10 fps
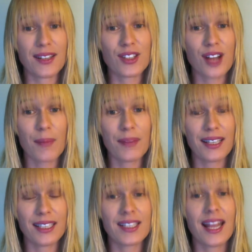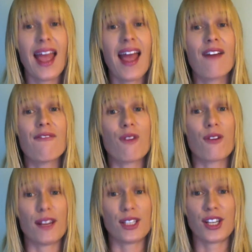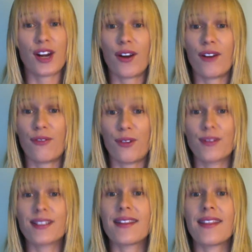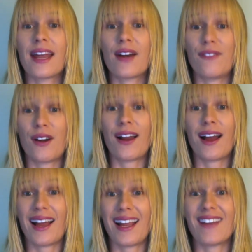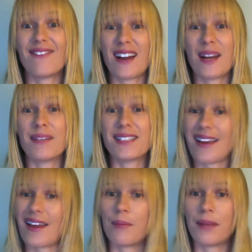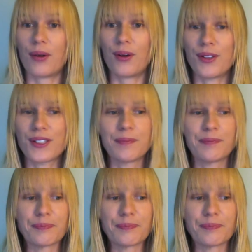top the list for vegetarian foods that are very high in vitamins and minerals.